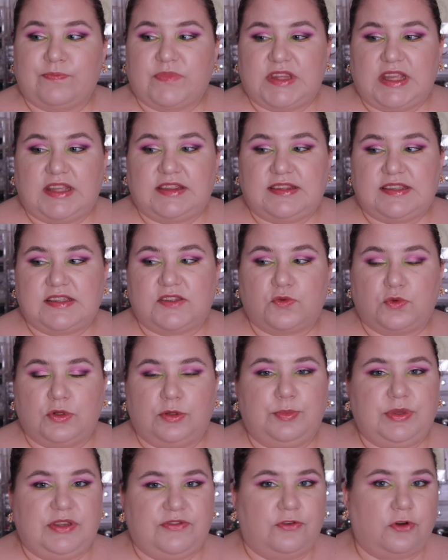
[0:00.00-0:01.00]
that this
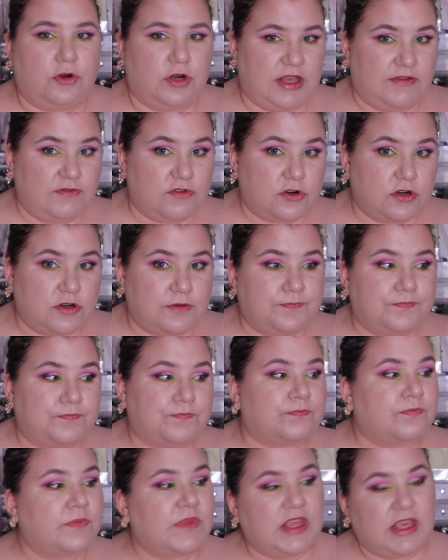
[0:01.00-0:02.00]
will be forever.
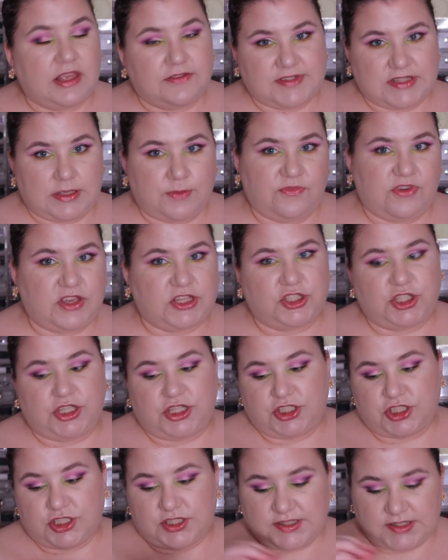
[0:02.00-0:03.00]
If something
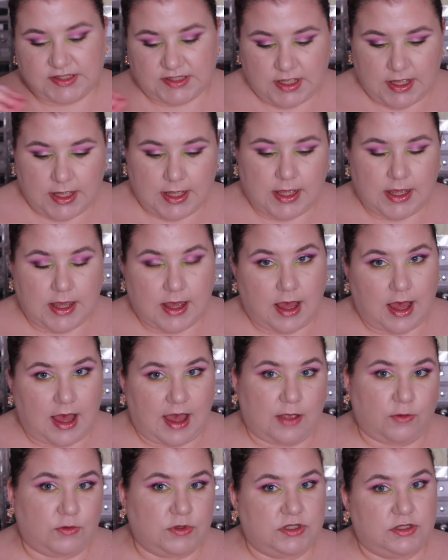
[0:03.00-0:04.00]
changes,
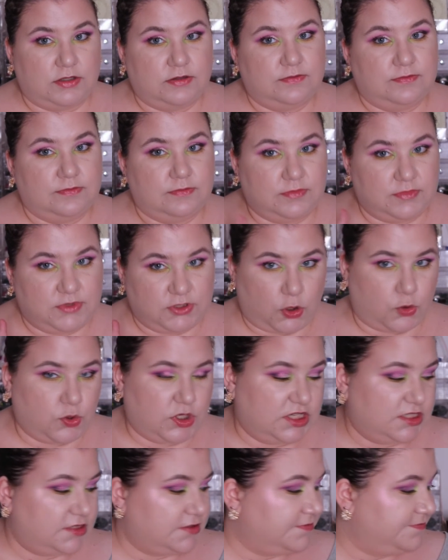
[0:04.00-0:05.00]
I will note
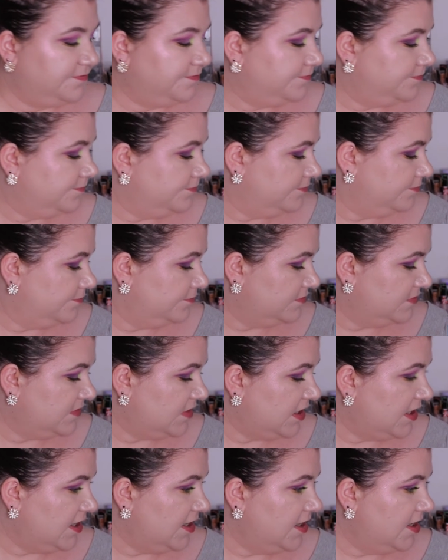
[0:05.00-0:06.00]
it.
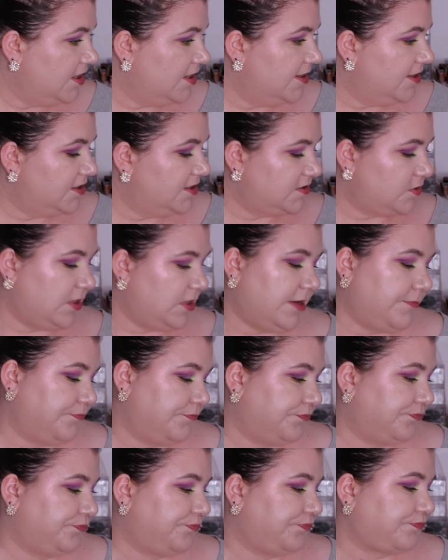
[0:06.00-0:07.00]
So yeah,
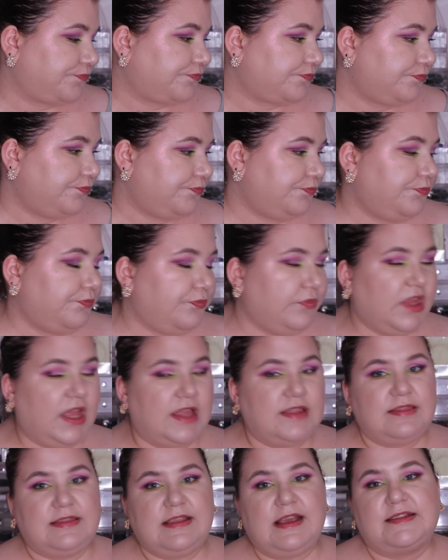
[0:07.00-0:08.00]

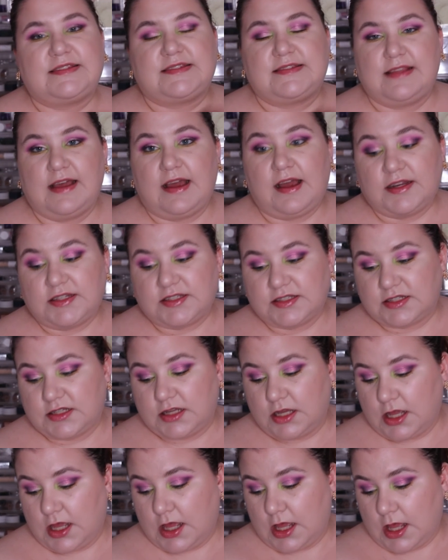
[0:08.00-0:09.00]
that's that.
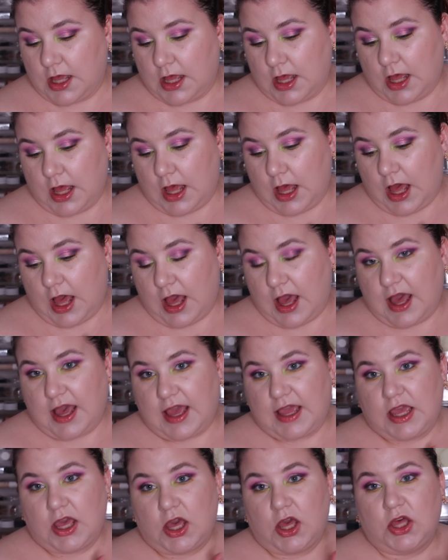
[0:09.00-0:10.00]

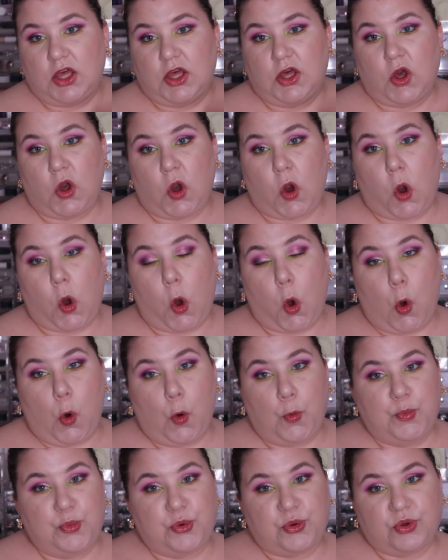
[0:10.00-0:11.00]
I
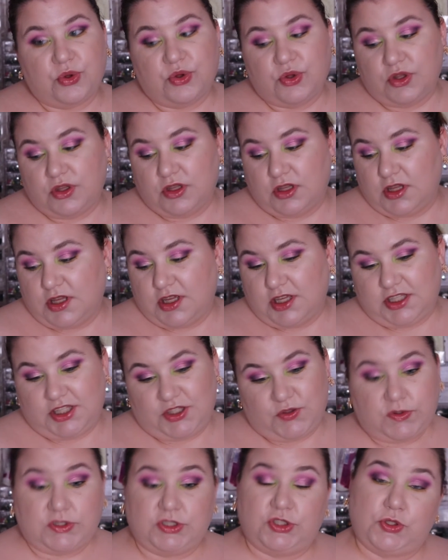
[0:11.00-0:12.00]
hope
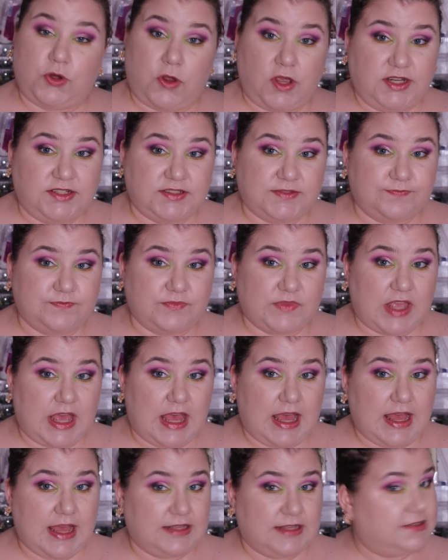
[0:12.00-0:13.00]
you enjoyed,
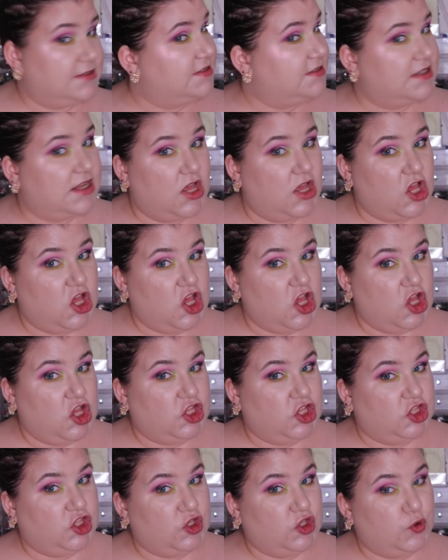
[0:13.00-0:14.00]
and
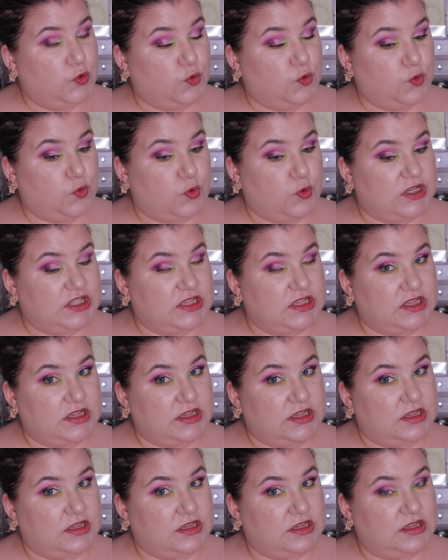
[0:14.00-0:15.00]
you
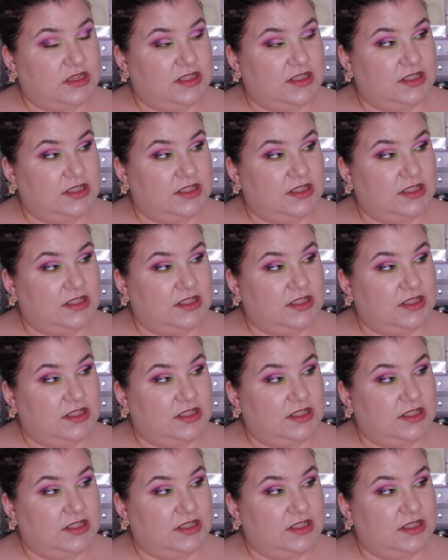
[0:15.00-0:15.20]
will...